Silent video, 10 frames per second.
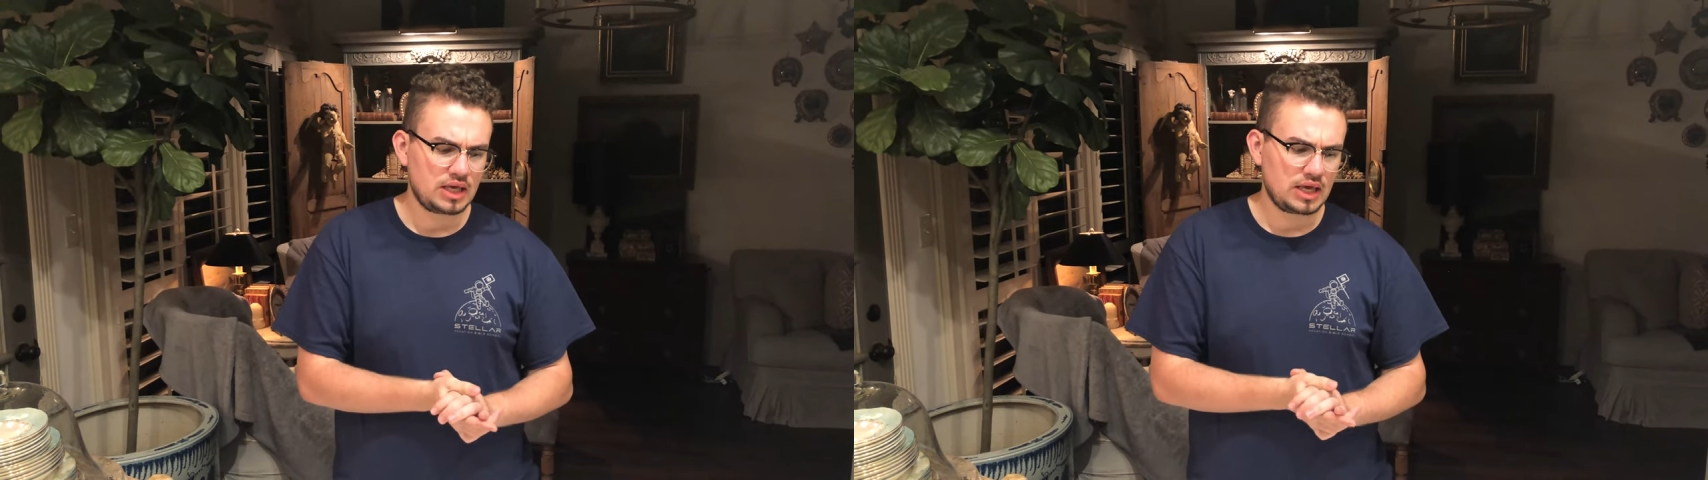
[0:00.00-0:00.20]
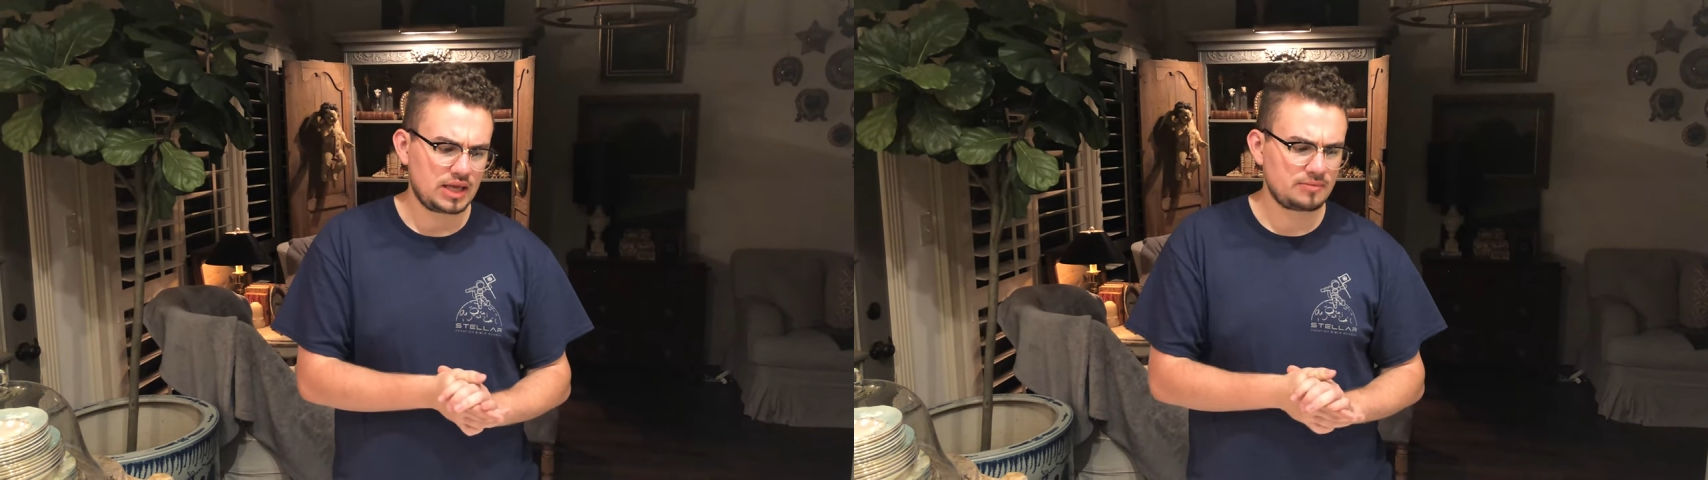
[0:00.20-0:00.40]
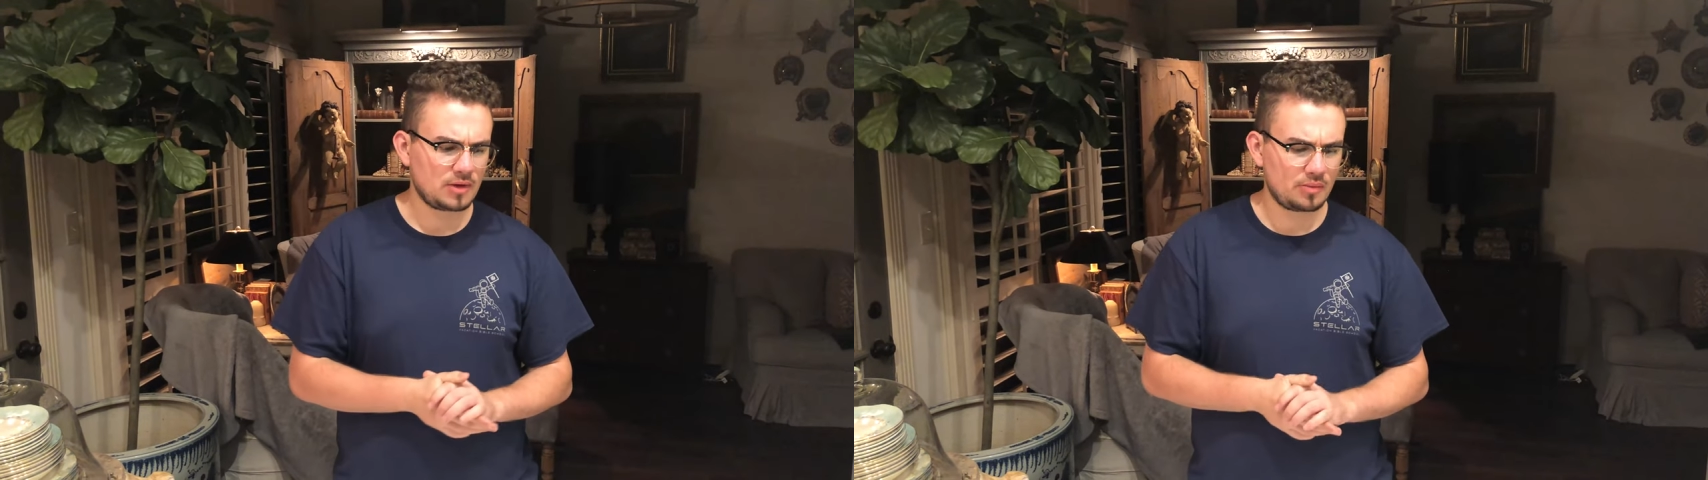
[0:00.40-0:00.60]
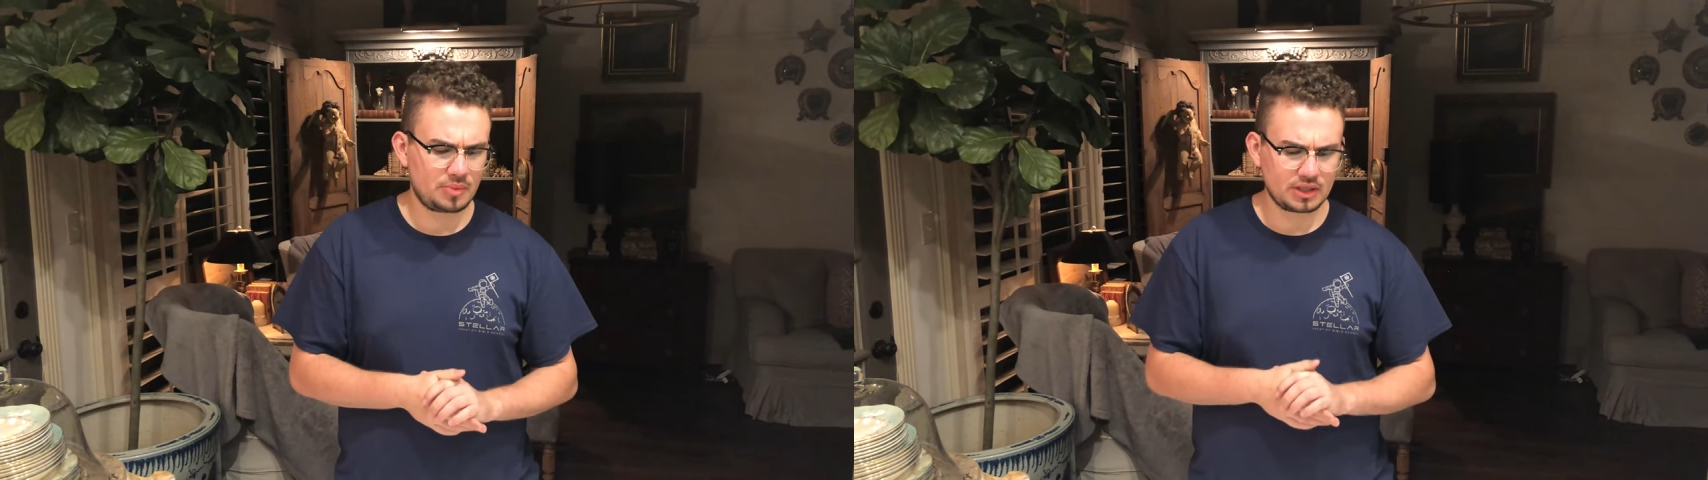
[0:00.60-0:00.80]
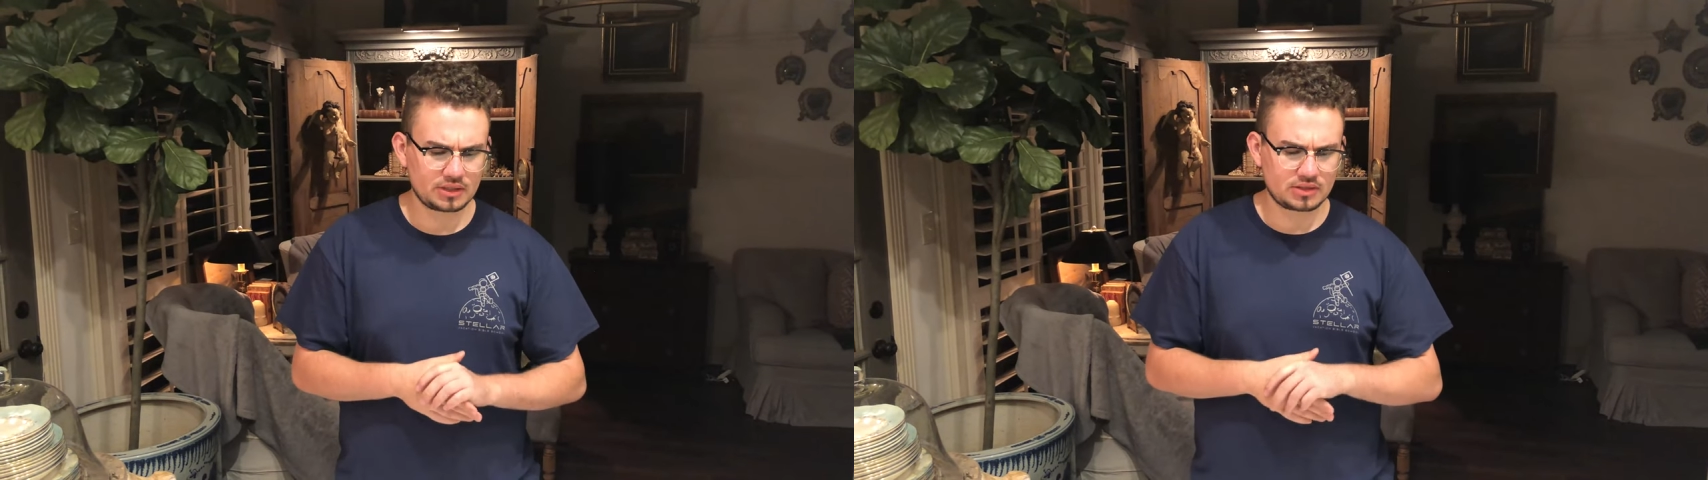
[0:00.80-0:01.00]
And a
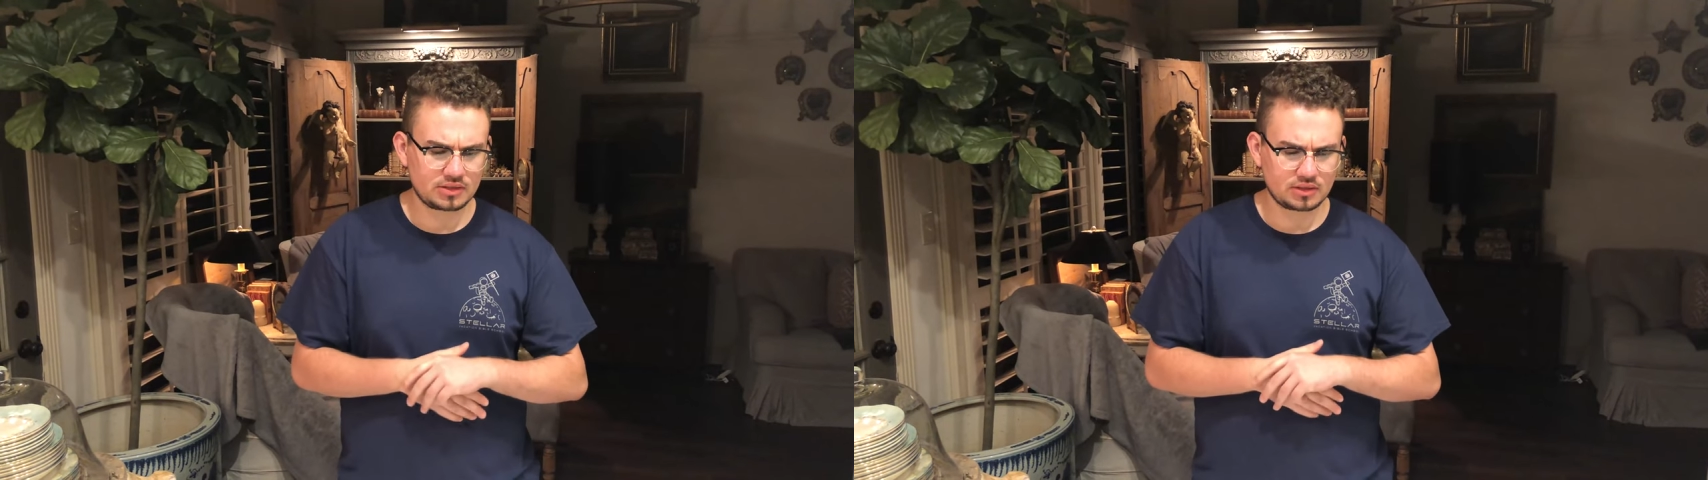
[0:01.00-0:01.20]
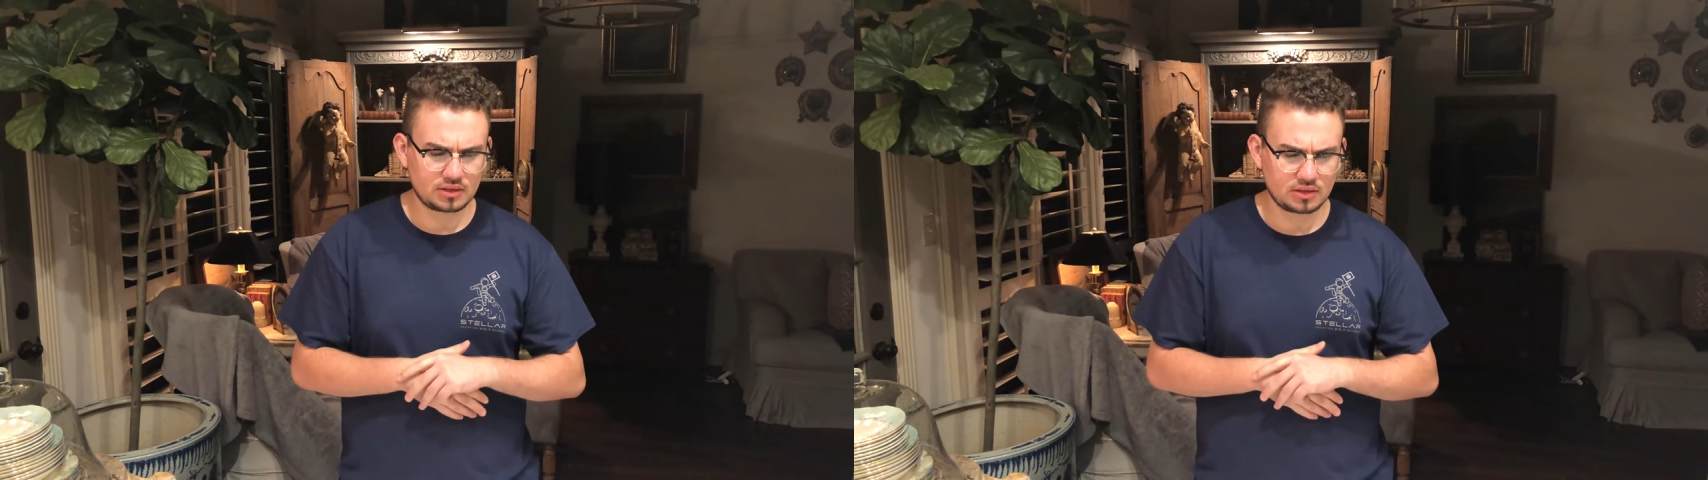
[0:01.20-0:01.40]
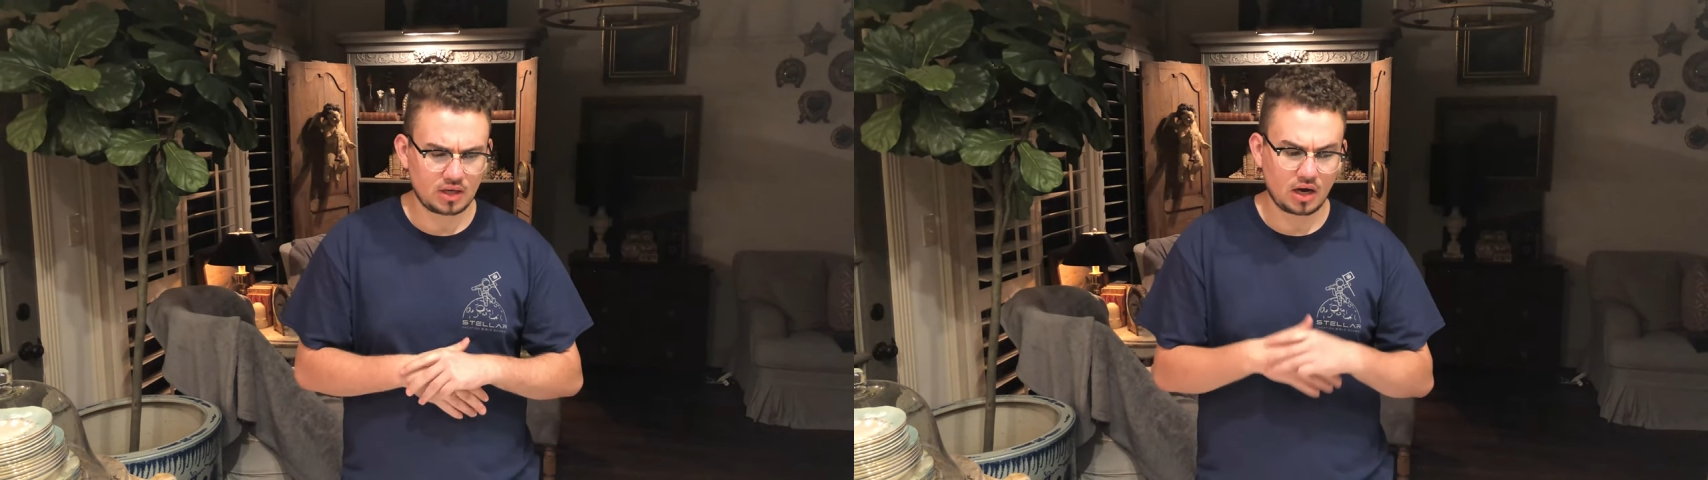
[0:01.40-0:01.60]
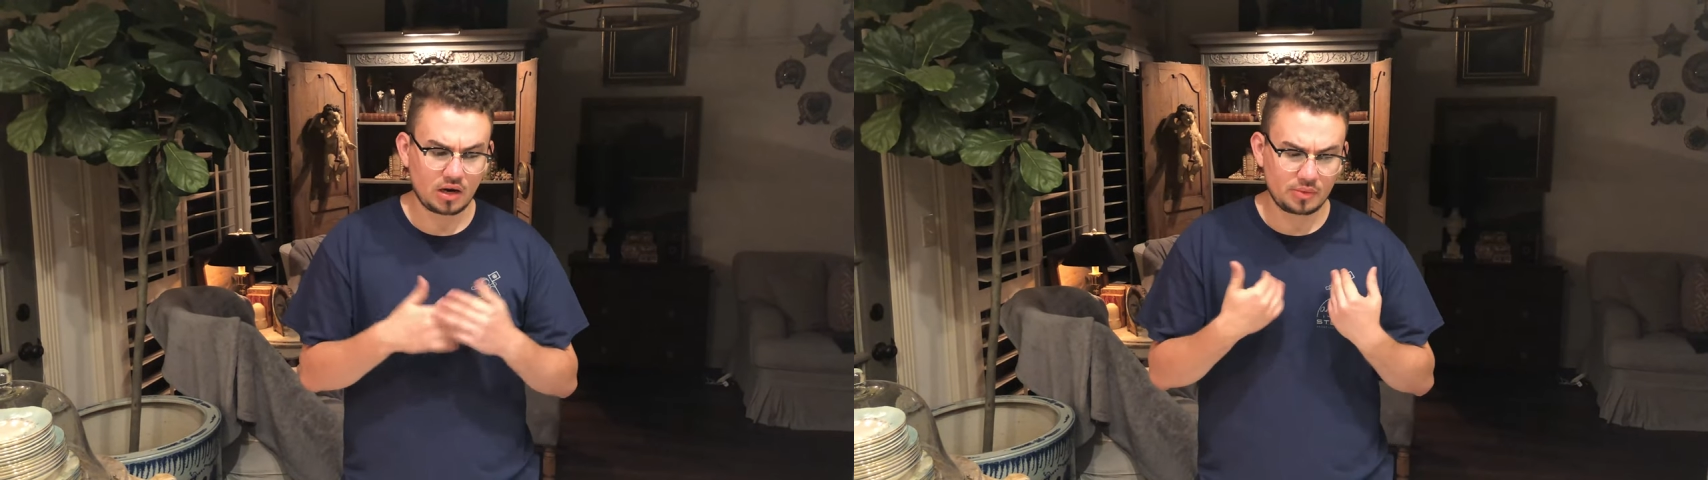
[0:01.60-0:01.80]
biggest, our